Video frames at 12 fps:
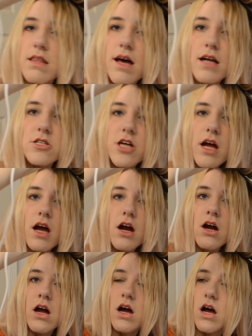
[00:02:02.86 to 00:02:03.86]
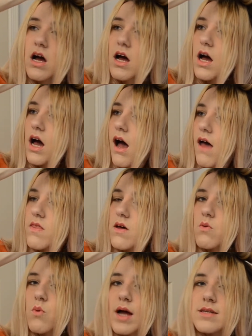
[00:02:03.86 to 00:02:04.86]
that chair and
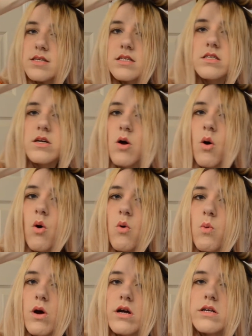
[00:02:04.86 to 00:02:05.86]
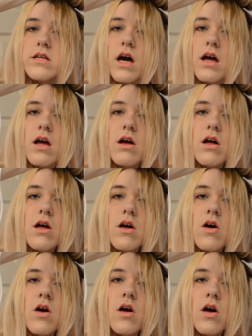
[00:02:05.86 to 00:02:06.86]
then went and did a whole workday.
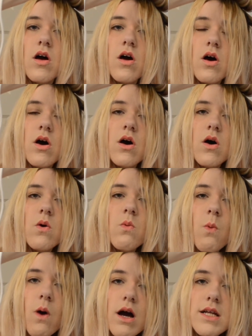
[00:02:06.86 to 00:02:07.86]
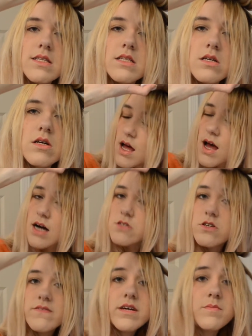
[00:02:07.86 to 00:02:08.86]
What? I'm
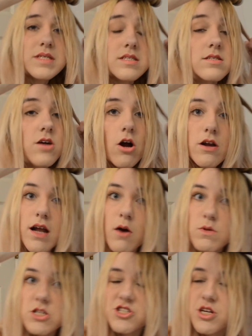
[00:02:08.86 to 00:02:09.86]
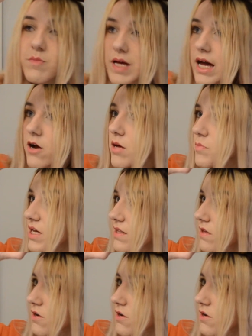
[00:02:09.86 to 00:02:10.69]
not even gonna be started on when Jim Carrey played the